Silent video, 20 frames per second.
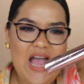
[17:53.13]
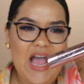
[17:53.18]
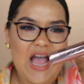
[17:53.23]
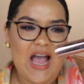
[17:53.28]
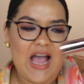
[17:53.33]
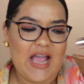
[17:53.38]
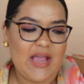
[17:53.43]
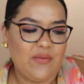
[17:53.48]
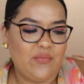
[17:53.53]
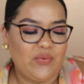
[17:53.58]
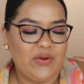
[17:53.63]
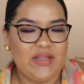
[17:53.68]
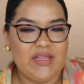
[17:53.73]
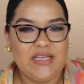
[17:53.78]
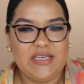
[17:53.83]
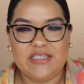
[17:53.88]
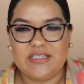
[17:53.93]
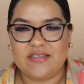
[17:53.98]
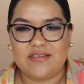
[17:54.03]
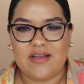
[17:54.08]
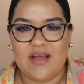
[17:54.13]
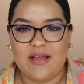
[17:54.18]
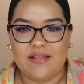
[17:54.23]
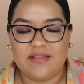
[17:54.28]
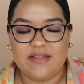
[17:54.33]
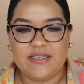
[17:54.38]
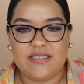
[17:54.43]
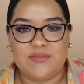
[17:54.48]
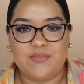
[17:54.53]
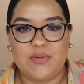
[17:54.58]
I really just got
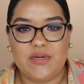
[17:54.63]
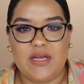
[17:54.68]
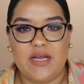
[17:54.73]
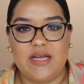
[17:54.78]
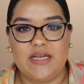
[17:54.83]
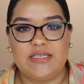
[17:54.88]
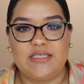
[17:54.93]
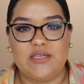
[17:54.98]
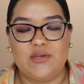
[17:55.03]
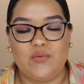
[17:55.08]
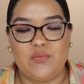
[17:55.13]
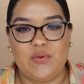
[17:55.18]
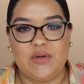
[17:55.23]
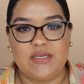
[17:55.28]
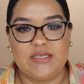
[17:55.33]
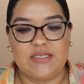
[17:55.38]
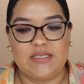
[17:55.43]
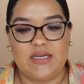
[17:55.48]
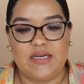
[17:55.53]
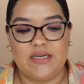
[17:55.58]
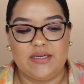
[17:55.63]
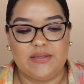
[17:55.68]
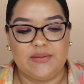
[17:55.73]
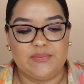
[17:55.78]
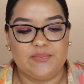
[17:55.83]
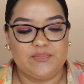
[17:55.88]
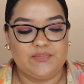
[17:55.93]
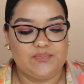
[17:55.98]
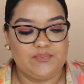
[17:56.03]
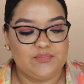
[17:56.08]
this because it was
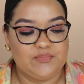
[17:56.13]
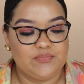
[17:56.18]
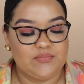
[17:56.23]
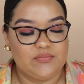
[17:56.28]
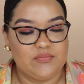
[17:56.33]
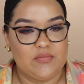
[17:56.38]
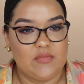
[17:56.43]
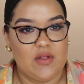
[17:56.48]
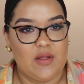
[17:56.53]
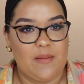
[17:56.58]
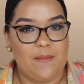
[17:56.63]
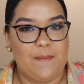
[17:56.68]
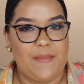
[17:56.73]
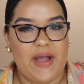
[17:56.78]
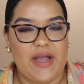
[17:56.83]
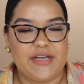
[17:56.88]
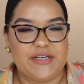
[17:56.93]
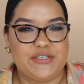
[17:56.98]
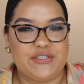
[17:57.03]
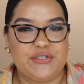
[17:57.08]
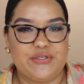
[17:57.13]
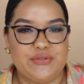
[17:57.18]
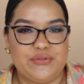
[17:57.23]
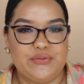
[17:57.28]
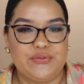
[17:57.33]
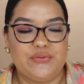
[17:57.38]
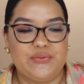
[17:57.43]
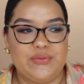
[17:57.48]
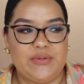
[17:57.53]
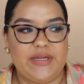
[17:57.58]
buy
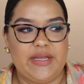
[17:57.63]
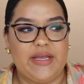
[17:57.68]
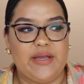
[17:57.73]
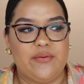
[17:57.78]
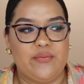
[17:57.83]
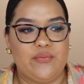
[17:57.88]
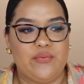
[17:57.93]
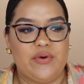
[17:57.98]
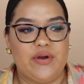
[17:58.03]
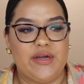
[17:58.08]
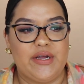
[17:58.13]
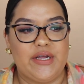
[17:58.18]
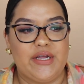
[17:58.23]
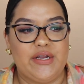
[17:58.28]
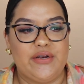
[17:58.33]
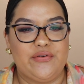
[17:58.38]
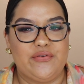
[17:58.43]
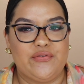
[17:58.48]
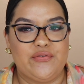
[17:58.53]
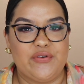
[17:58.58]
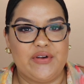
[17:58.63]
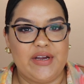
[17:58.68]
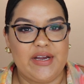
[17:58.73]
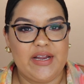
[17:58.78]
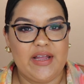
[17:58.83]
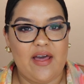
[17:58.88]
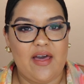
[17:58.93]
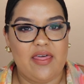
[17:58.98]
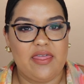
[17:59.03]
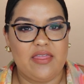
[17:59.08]
two get one
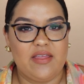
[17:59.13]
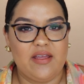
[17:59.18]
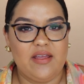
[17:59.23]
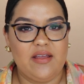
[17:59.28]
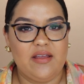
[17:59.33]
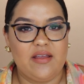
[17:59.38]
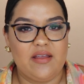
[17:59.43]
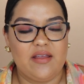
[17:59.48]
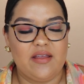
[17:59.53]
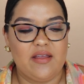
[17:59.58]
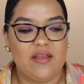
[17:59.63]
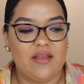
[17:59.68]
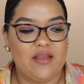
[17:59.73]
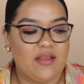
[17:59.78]
free, I think.